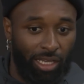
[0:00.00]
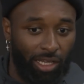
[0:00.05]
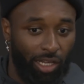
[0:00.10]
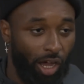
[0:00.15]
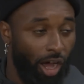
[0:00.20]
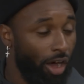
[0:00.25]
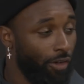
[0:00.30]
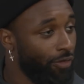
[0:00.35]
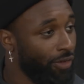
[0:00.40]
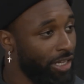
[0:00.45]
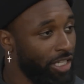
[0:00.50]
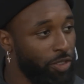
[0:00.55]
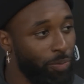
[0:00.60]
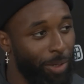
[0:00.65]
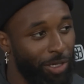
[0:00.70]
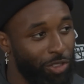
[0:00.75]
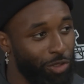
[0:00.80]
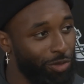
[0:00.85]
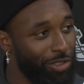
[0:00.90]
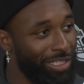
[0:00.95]
Offense,
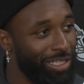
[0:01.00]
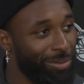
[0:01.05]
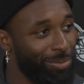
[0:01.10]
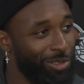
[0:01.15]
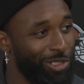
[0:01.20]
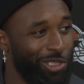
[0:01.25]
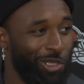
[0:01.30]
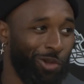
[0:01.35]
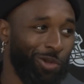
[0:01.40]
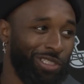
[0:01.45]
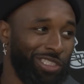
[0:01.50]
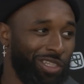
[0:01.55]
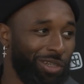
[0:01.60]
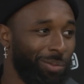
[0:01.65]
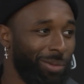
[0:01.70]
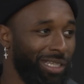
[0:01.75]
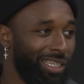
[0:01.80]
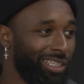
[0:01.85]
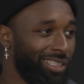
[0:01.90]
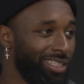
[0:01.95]
special teams. So it's
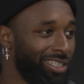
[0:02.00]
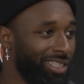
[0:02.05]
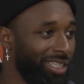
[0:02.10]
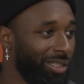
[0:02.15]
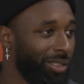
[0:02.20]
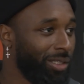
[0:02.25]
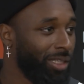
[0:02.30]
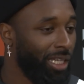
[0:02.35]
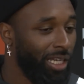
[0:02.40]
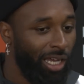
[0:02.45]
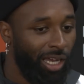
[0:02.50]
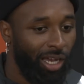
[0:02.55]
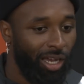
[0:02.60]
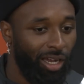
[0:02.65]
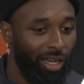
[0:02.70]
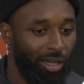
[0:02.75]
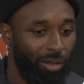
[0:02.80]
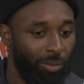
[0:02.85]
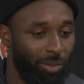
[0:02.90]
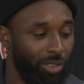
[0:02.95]
going to be good to see
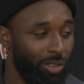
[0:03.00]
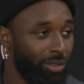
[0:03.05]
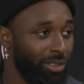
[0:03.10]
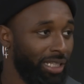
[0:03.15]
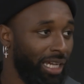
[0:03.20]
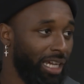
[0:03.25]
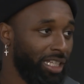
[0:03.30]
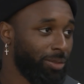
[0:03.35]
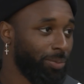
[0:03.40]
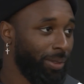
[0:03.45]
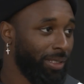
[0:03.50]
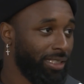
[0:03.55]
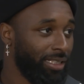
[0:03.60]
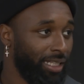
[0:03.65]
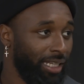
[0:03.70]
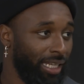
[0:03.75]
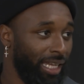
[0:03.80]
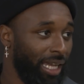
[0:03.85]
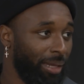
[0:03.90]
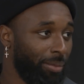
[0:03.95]
what those guys bring
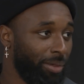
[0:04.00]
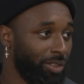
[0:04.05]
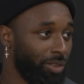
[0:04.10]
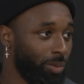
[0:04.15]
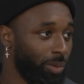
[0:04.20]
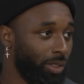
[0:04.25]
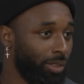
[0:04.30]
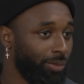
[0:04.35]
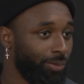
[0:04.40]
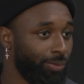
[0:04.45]
to the game as well.